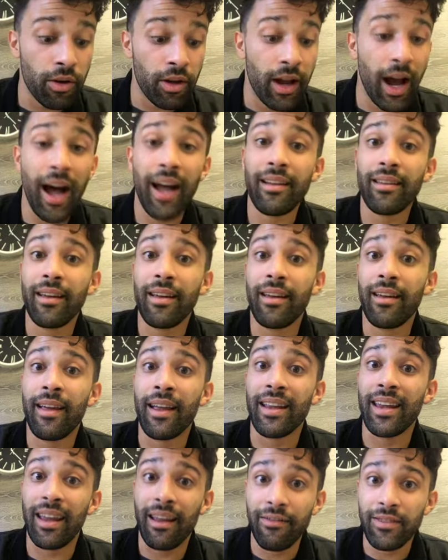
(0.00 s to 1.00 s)
God
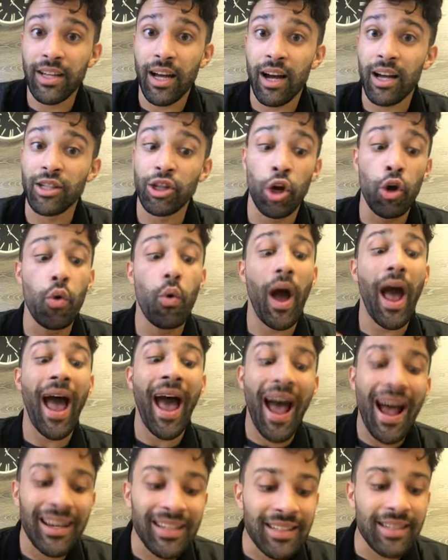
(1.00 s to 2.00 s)
can give to us who
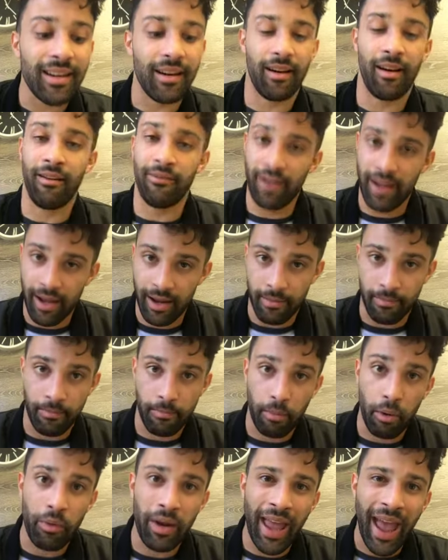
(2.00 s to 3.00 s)
ask of Him,
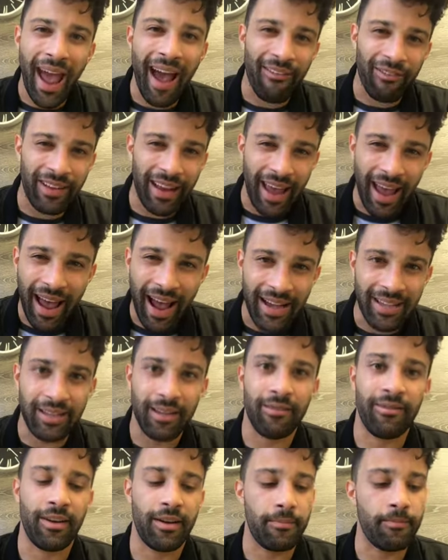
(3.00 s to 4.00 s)
but we have to ask
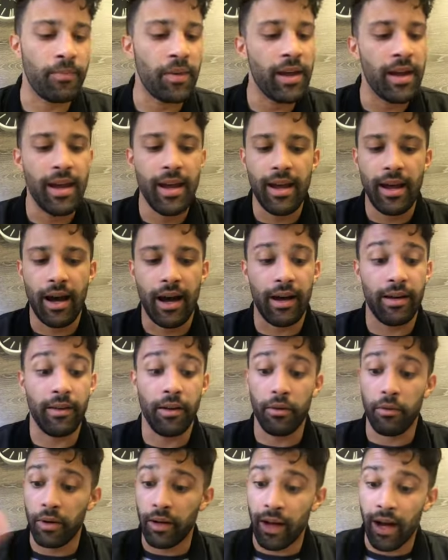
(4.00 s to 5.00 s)
of Him. Uh,
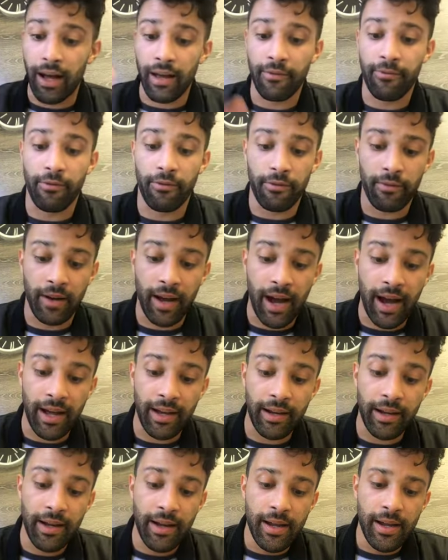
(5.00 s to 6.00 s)
another one, God,
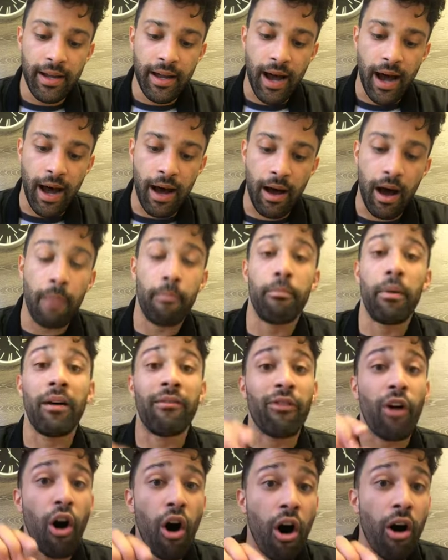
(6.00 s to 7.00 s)
God uh,
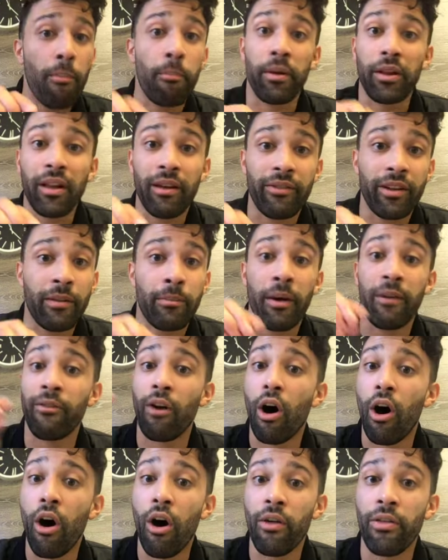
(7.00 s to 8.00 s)
above all, beloved
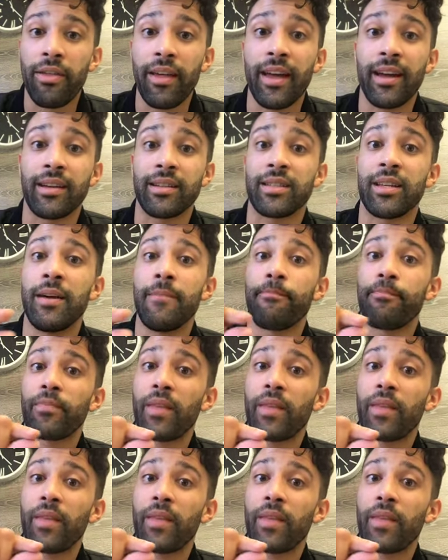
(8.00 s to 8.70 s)
above all things,